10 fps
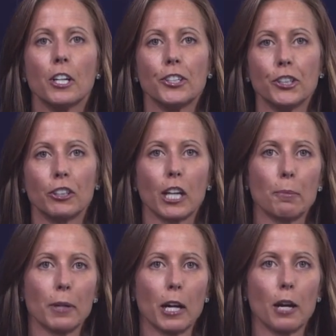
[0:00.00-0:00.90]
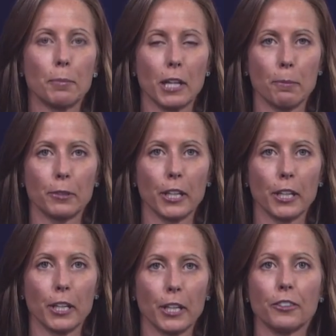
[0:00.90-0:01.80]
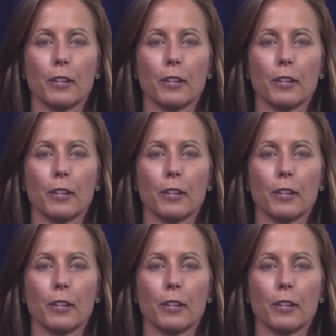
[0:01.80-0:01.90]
New York up and operational,